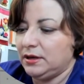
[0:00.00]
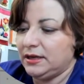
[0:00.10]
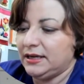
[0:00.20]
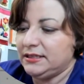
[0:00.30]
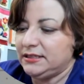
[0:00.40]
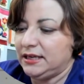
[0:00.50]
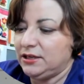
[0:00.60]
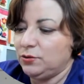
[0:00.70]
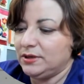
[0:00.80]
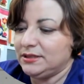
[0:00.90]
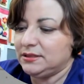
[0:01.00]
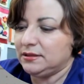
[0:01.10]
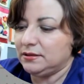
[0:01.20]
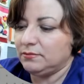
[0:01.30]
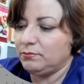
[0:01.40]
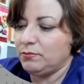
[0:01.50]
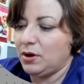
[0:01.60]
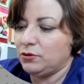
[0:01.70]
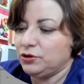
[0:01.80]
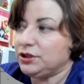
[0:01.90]
continuous
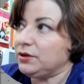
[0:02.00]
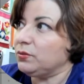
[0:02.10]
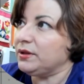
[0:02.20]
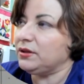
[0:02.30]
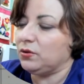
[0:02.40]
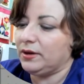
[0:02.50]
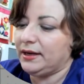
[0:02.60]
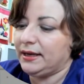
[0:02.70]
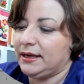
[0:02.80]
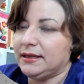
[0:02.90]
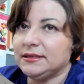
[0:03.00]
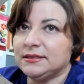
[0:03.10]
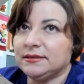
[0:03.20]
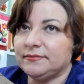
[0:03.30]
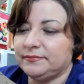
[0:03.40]
motion with your hands.